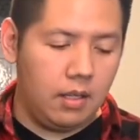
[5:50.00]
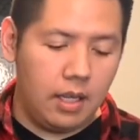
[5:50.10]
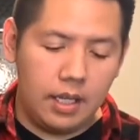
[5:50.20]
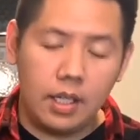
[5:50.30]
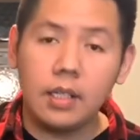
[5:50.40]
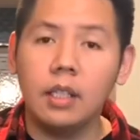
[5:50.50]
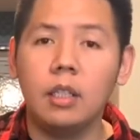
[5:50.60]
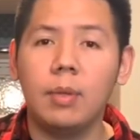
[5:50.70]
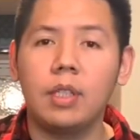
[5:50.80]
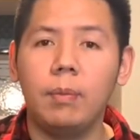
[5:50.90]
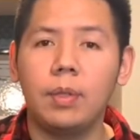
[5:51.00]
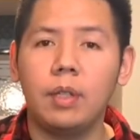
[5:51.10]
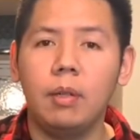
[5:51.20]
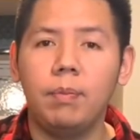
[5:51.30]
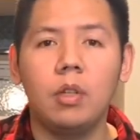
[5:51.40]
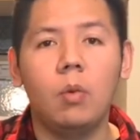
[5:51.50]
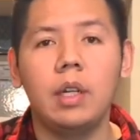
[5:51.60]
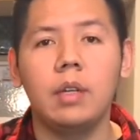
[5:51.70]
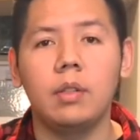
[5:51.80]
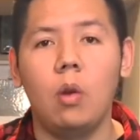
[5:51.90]
Just a little bit of simple syrup. You don't want
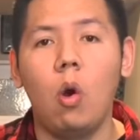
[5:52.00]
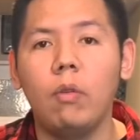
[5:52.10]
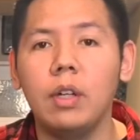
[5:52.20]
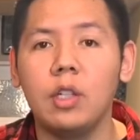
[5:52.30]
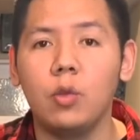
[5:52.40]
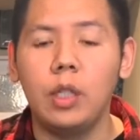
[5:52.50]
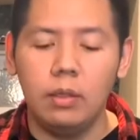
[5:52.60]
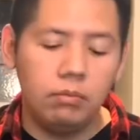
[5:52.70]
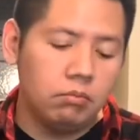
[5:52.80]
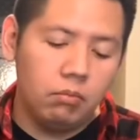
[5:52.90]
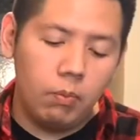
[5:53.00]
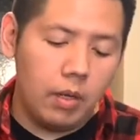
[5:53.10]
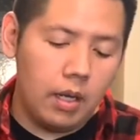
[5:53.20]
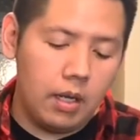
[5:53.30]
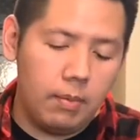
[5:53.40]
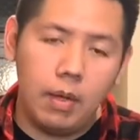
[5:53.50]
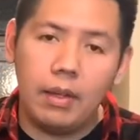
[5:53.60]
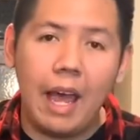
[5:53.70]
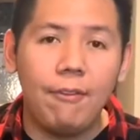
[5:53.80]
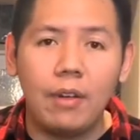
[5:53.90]
it overly sweet. About
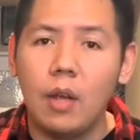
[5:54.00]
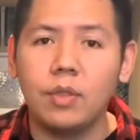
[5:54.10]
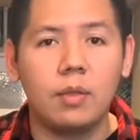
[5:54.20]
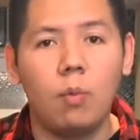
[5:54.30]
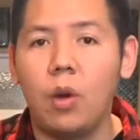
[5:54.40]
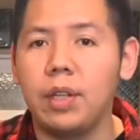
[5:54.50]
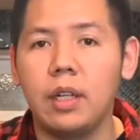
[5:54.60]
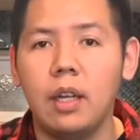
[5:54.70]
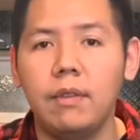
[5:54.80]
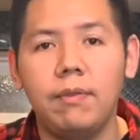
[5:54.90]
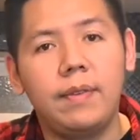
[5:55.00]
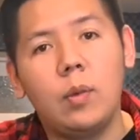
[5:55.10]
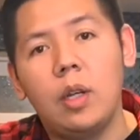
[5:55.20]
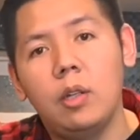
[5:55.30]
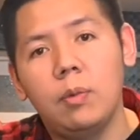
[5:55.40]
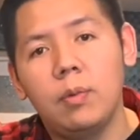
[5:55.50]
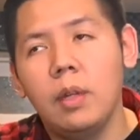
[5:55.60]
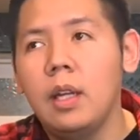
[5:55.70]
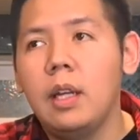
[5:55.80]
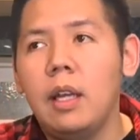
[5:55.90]
1/2 ounce is more than enough. If you
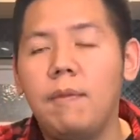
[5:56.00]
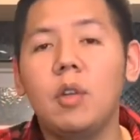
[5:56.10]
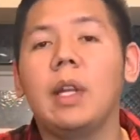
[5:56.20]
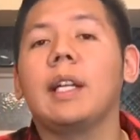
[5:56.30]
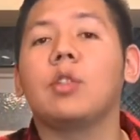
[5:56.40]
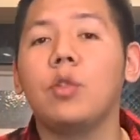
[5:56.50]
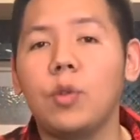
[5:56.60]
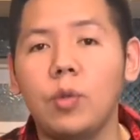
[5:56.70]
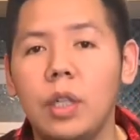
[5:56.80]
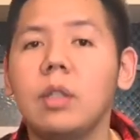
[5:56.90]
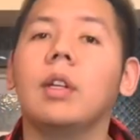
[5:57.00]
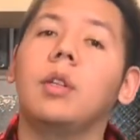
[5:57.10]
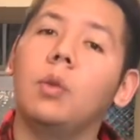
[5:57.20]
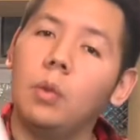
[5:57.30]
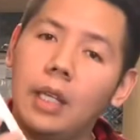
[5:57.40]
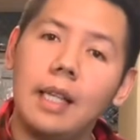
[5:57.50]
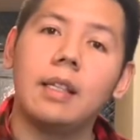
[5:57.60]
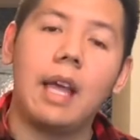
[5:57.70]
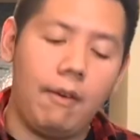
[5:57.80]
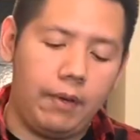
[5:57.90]
don't like it too sweet, you can use less
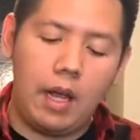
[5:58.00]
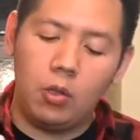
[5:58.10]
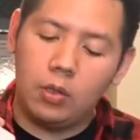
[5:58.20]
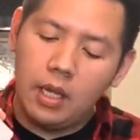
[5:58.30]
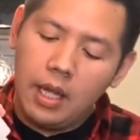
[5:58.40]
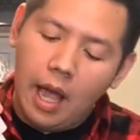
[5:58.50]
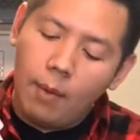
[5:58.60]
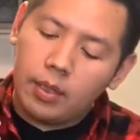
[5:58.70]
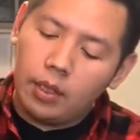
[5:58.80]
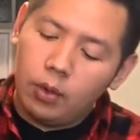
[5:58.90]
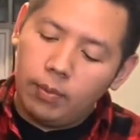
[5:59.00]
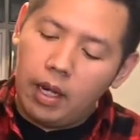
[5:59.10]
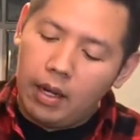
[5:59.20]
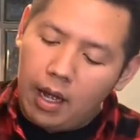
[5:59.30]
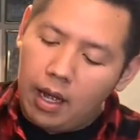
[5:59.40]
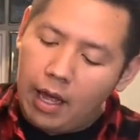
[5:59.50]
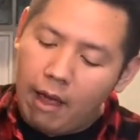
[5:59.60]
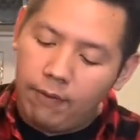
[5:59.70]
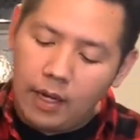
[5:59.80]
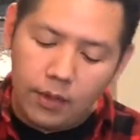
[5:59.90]
than 1/2 ounce. I'm just gonna do about
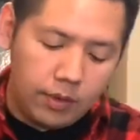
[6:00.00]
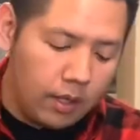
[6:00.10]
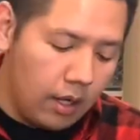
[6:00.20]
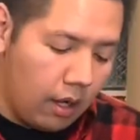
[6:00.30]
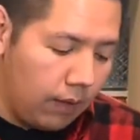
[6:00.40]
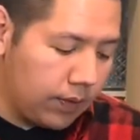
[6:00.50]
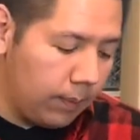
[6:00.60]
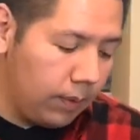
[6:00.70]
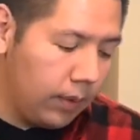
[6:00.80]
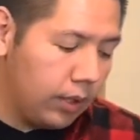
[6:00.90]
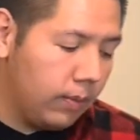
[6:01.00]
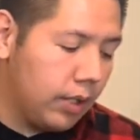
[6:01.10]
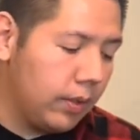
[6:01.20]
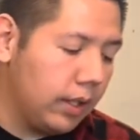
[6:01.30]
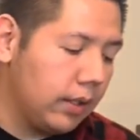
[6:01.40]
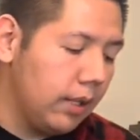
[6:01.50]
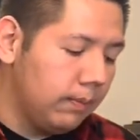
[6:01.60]
1/2 ounce of simple into my drink, okay?